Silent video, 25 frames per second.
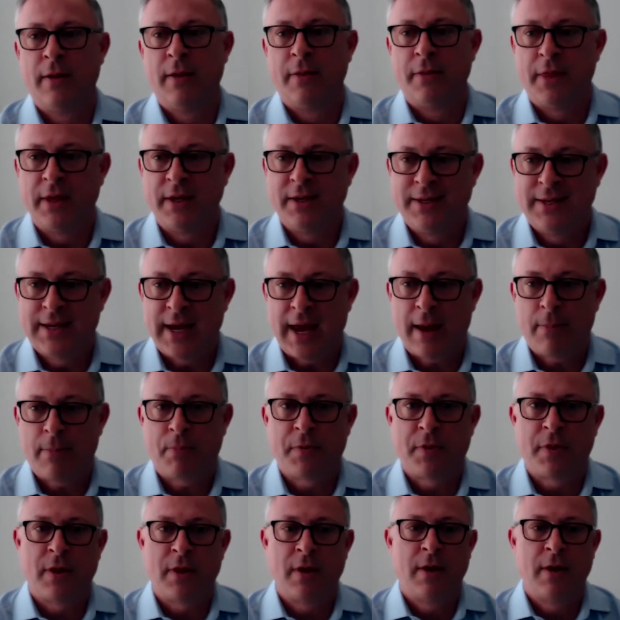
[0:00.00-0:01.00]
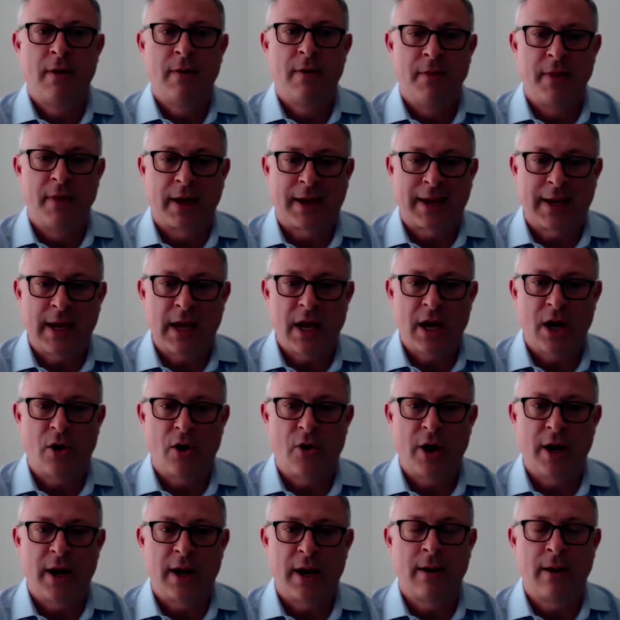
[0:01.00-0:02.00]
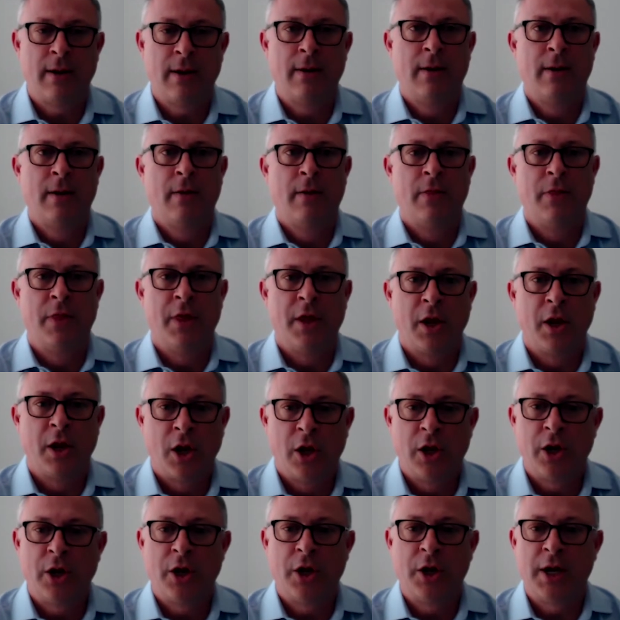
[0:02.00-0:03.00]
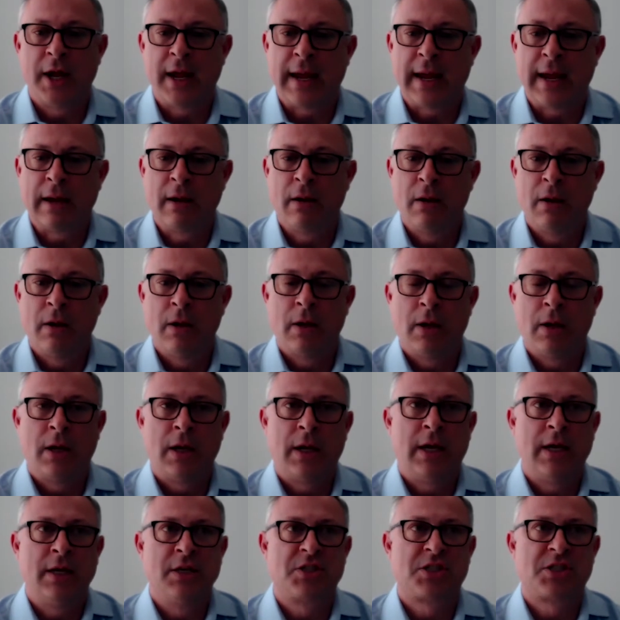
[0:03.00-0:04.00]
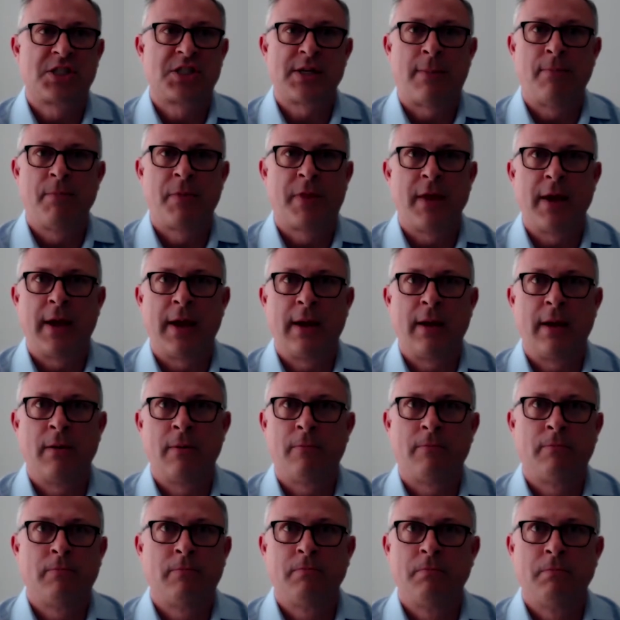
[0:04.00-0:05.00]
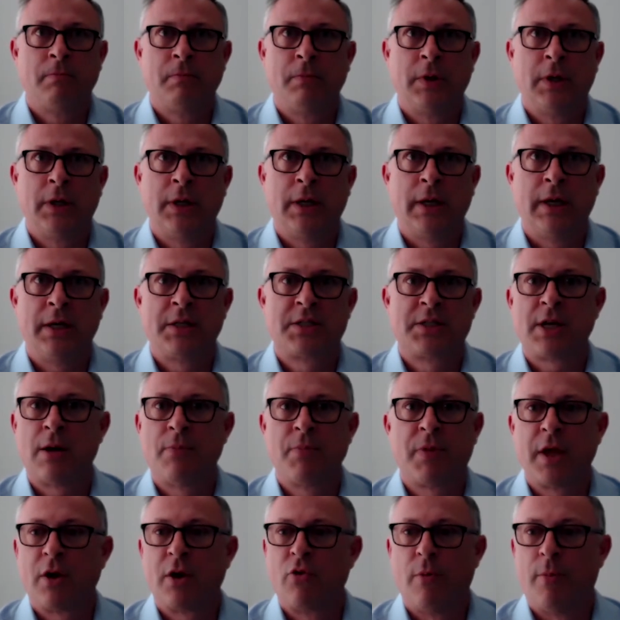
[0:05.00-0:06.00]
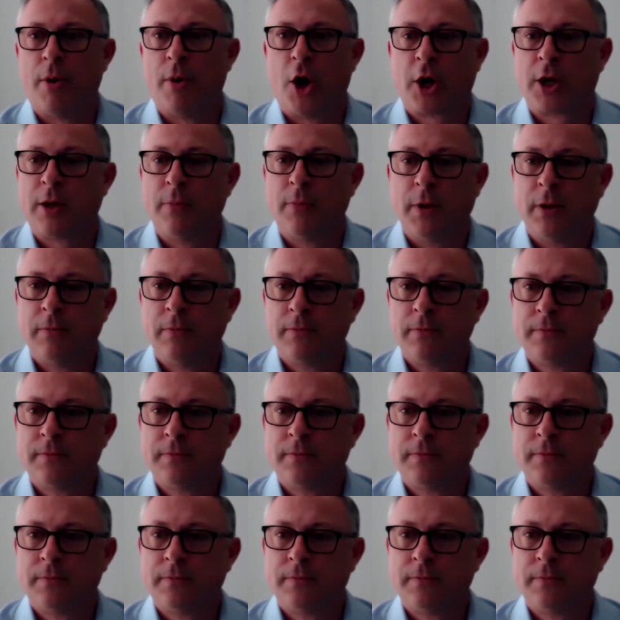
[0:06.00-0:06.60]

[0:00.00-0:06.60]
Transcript: The depth, the caring, the learning is something, it's something remarkable.